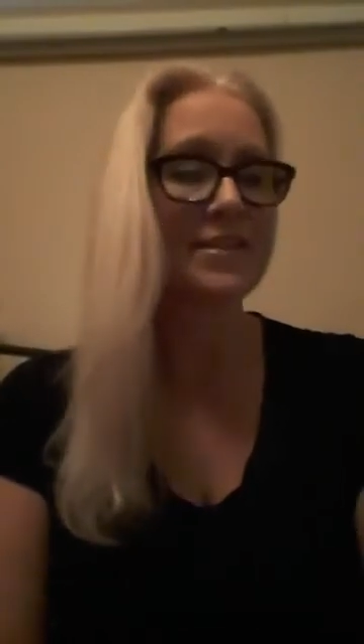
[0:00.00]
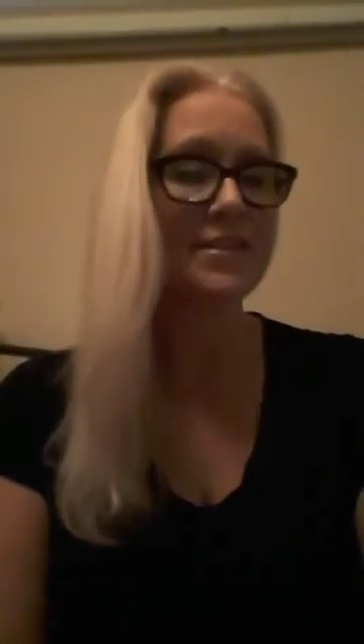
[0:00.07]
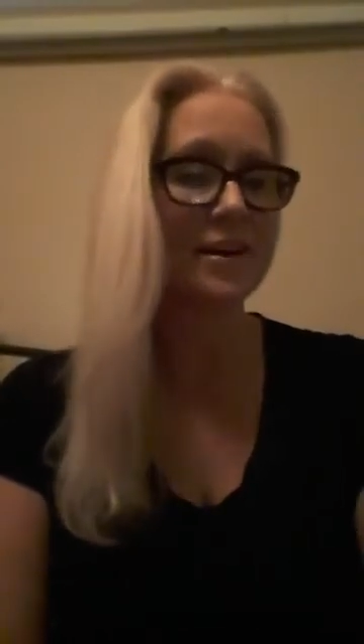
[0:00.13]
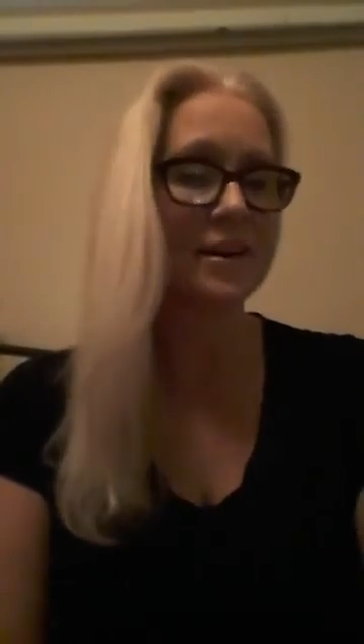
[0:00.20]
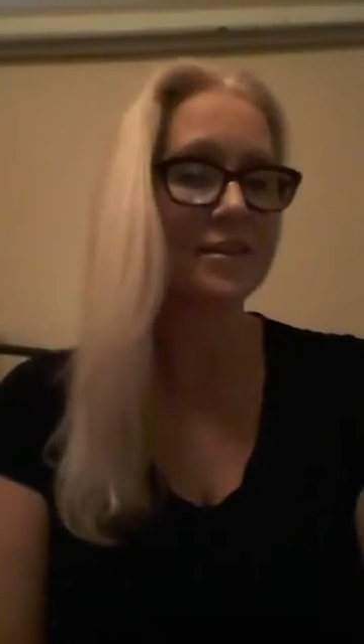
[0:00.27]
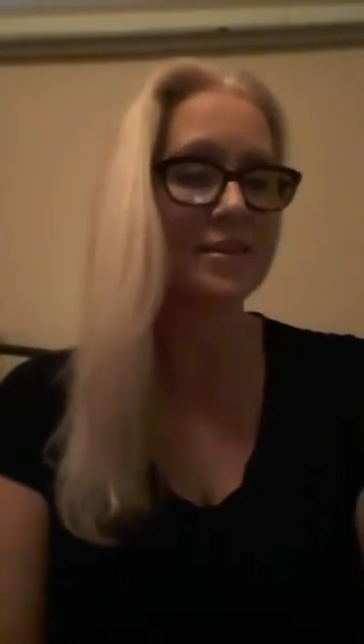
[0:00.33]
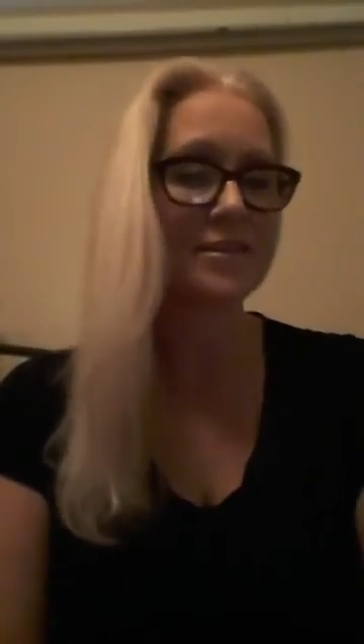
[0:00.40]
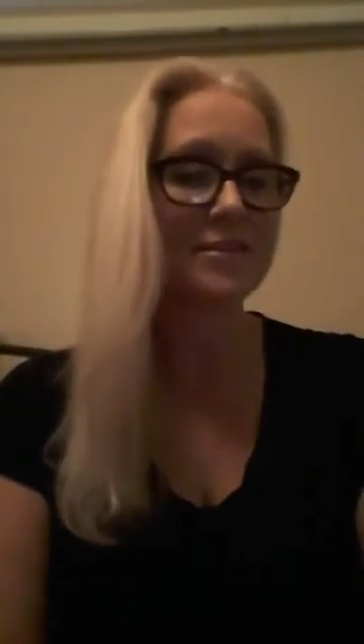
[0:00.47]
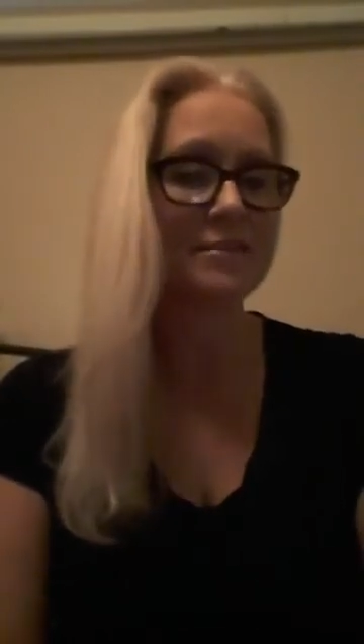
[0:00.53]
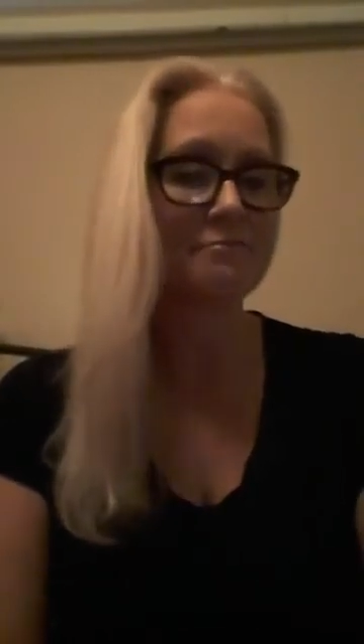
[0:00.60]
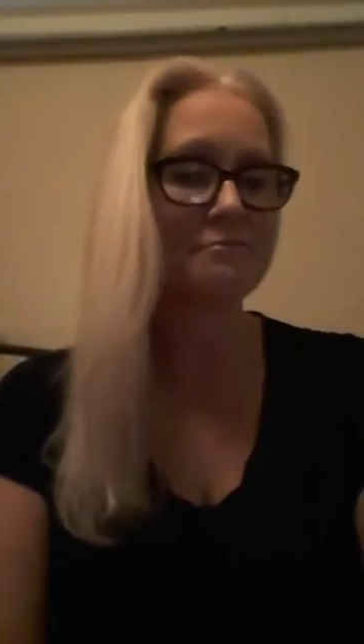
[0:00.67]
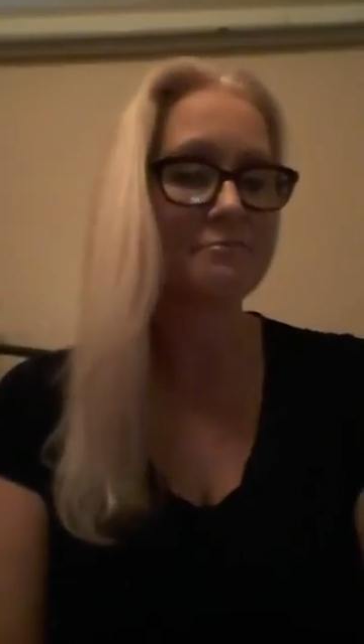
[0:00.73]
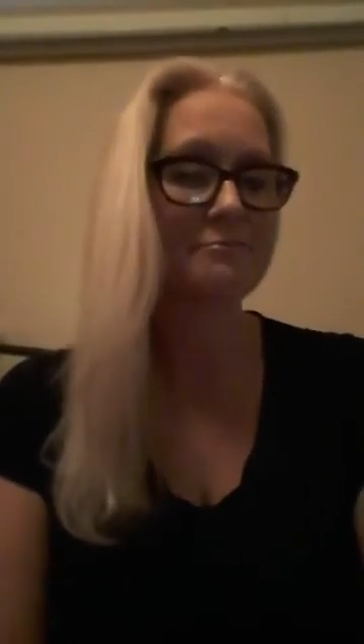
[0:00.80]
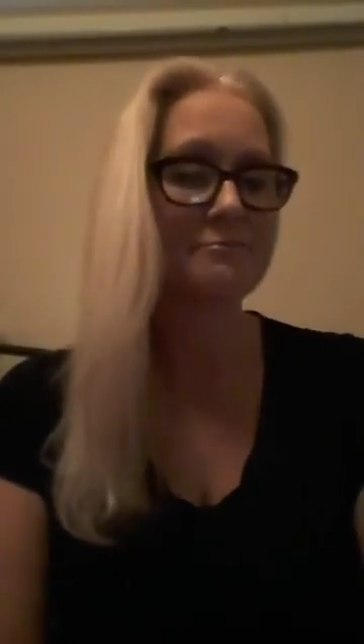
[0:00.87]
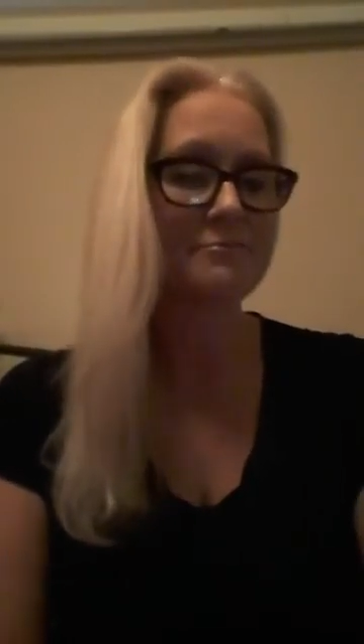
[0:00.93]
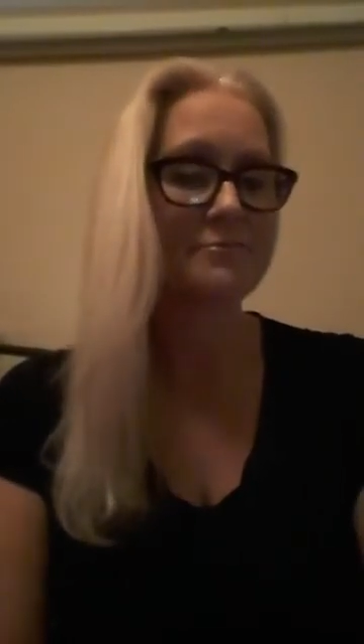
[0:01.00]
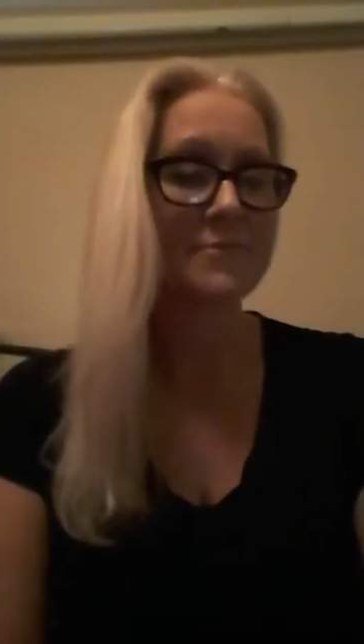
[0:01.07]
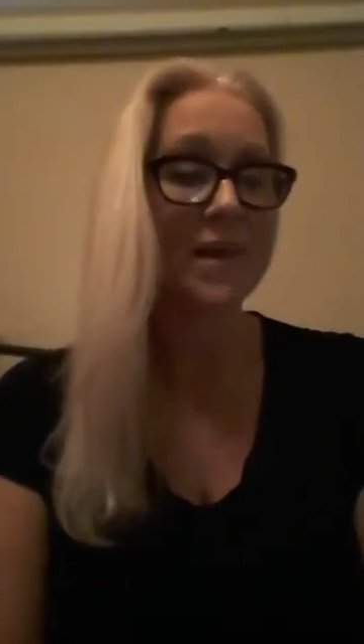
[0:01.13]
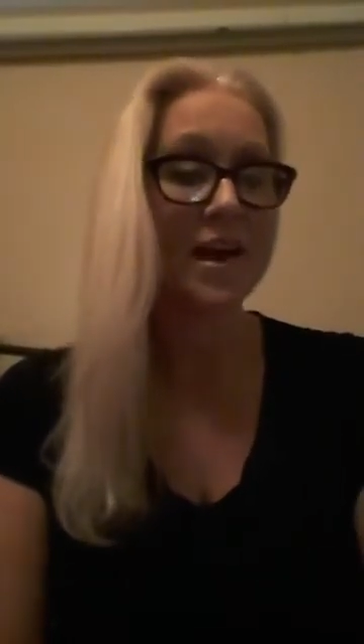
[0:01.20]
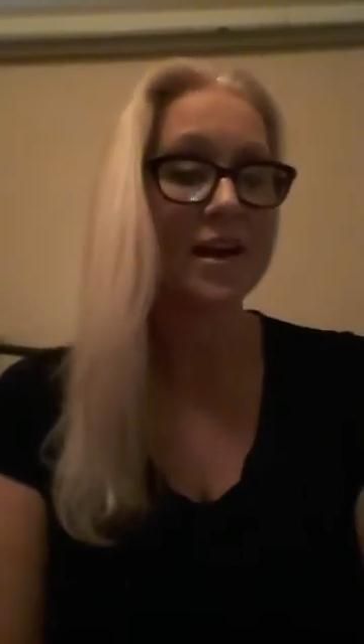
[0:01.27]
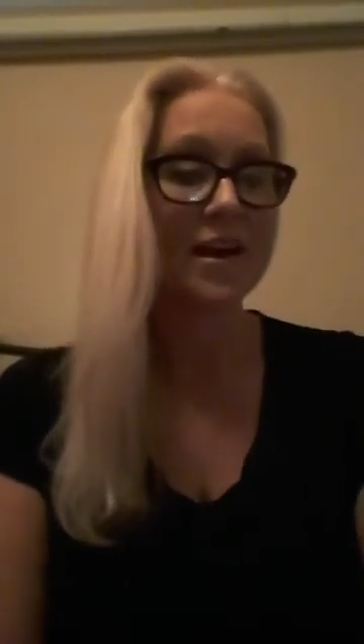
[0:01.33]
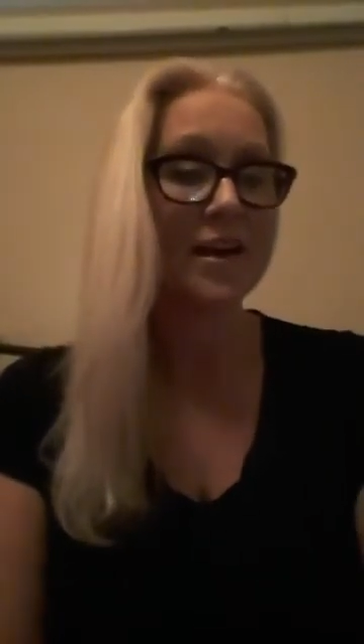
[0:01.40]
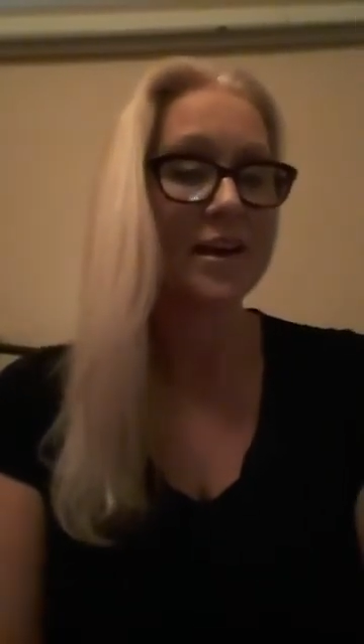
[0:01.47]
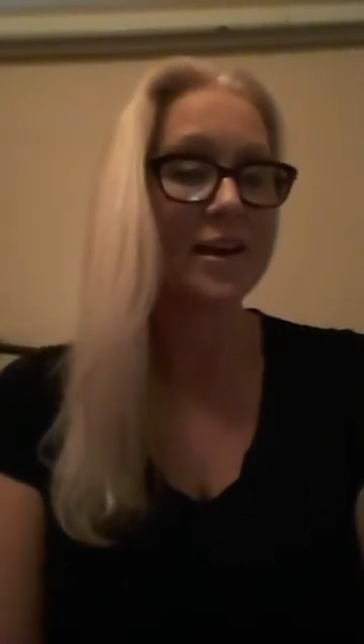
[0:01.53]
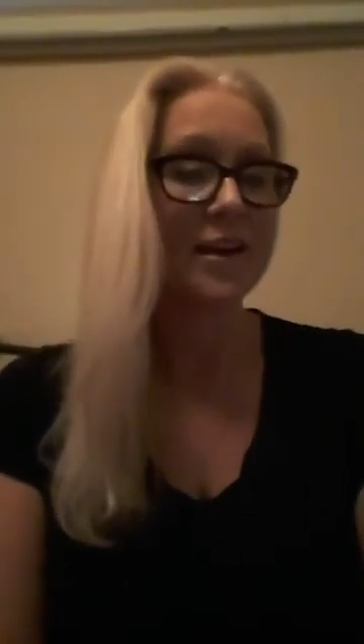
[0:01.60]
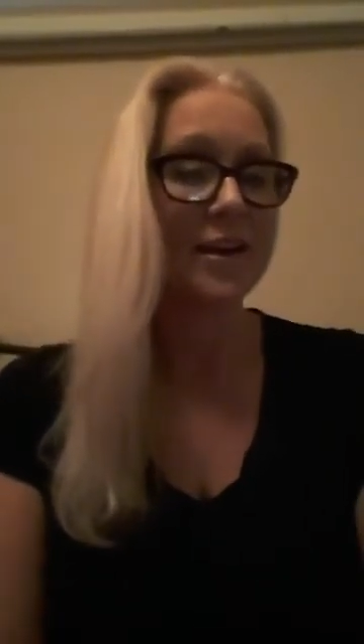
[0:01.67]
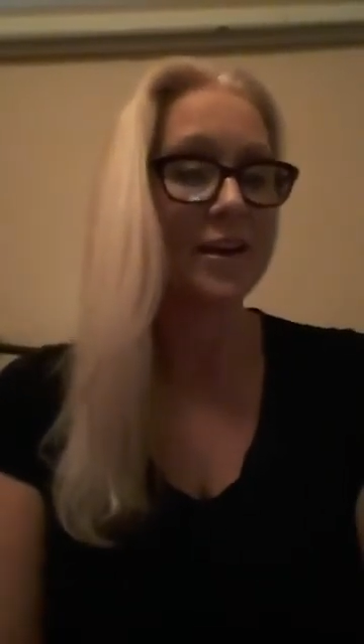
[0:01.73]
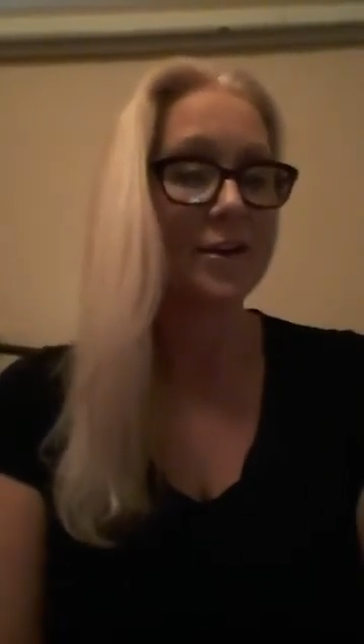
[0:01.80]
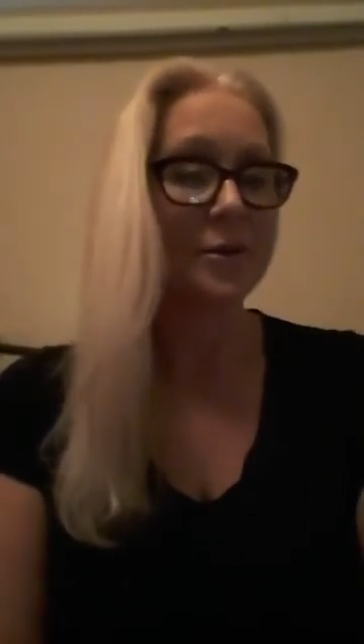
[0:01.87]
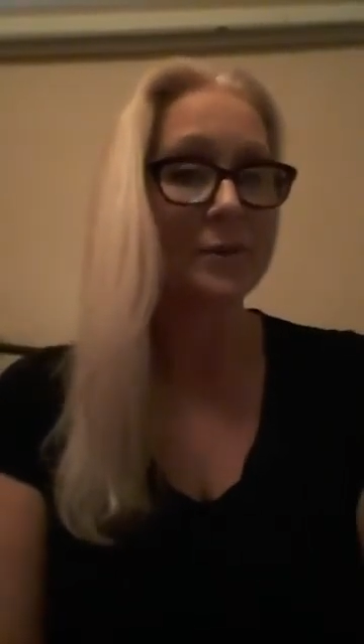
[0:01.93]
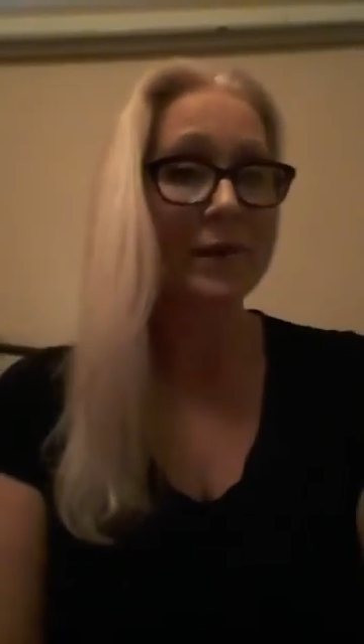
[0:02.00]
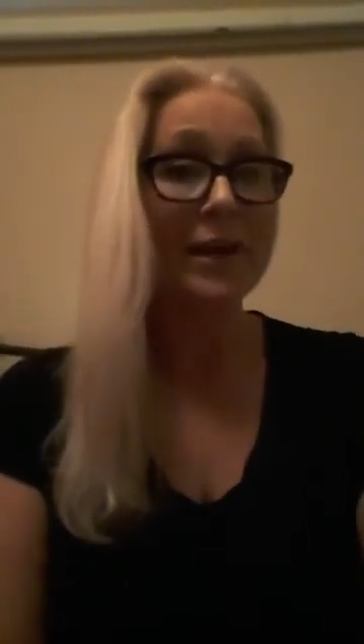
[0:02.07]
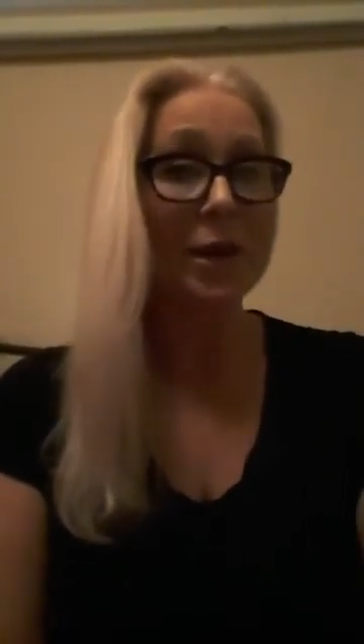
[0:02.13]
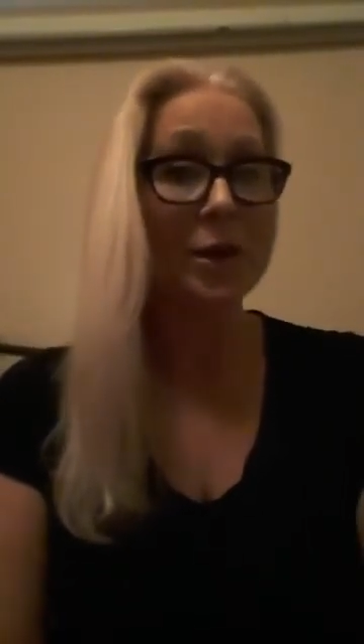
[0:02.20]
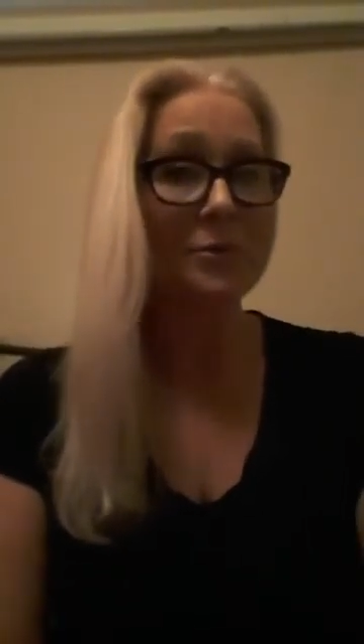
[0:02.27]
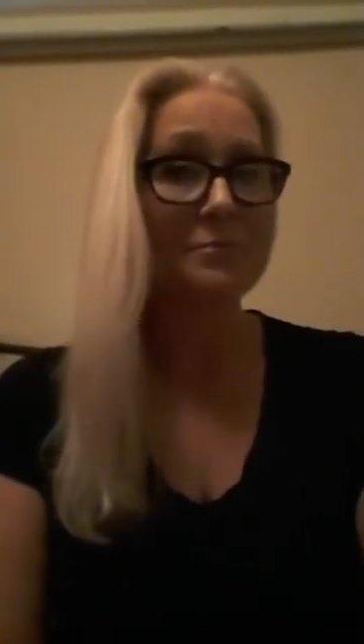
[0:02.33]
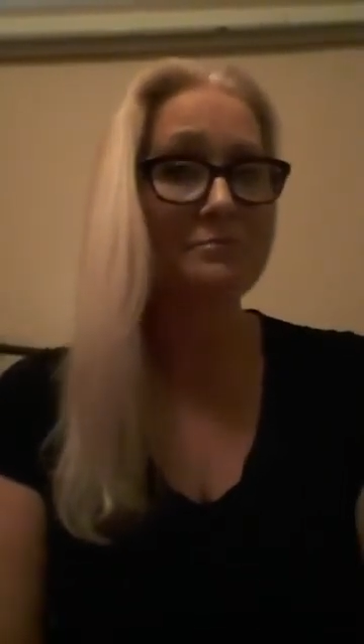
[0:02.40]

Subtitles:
sucks. Here we go.